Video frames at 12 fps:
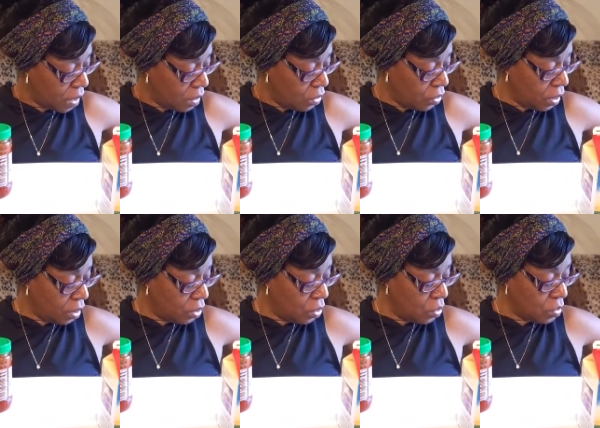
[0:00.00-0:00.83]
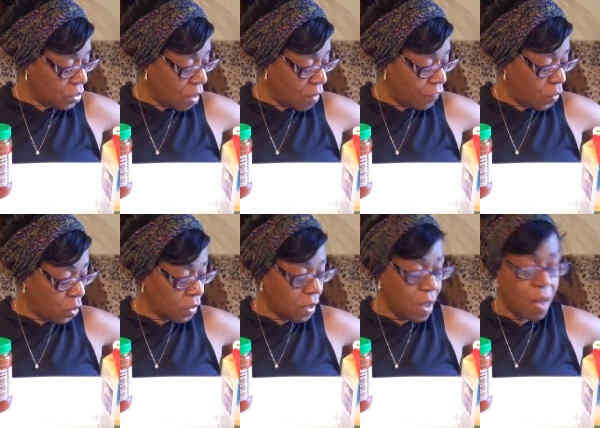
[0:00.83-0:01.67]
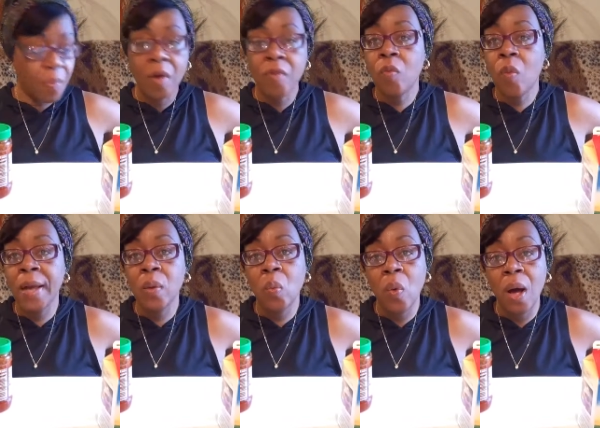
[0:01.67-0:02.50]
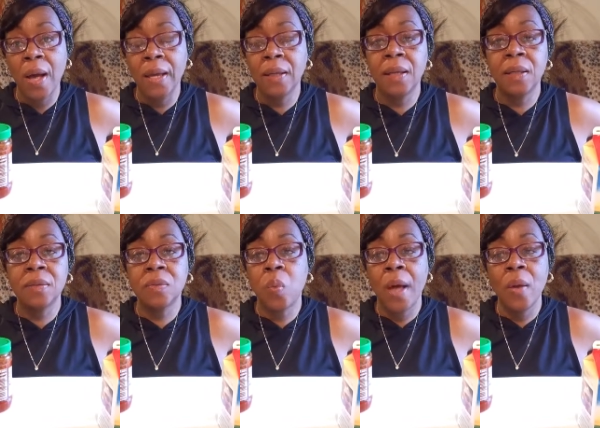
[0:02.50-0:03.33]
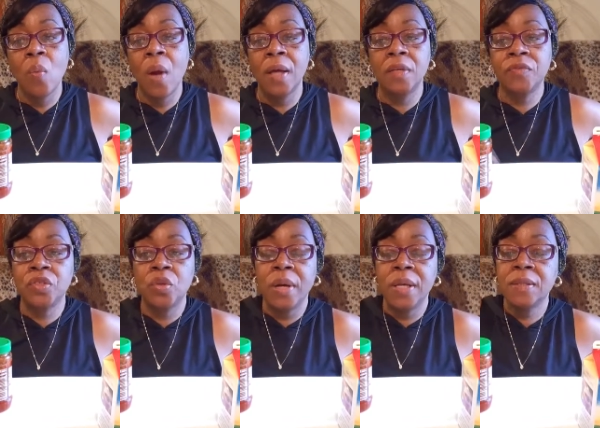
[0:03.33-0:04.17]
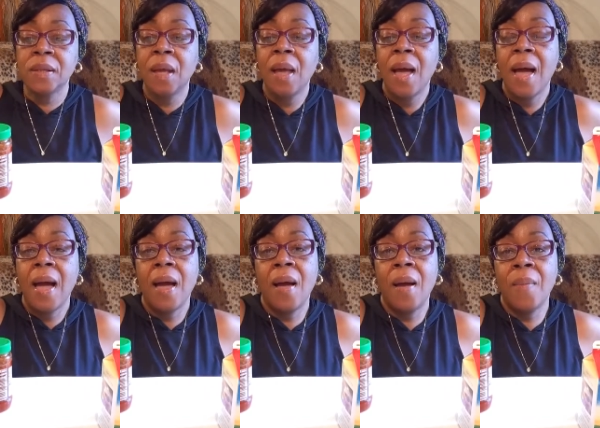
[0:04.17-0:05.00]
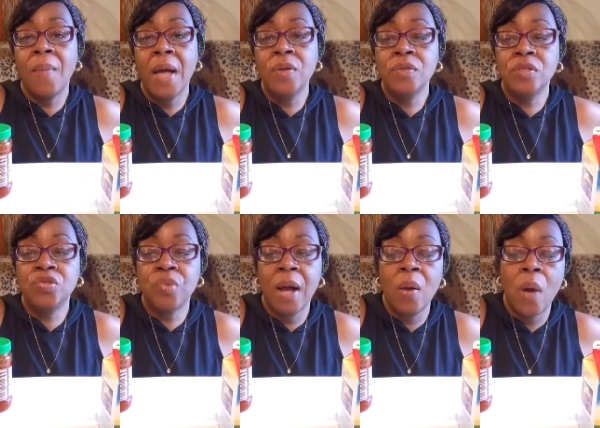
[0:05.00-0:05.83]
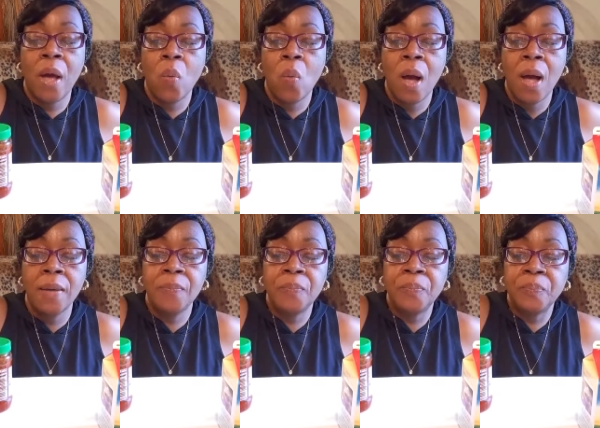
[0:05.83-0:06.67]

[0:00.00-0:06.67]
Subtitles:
You're going to use a 1/4 cup of white wine, and it's white wine of choice. I use a dry white wine.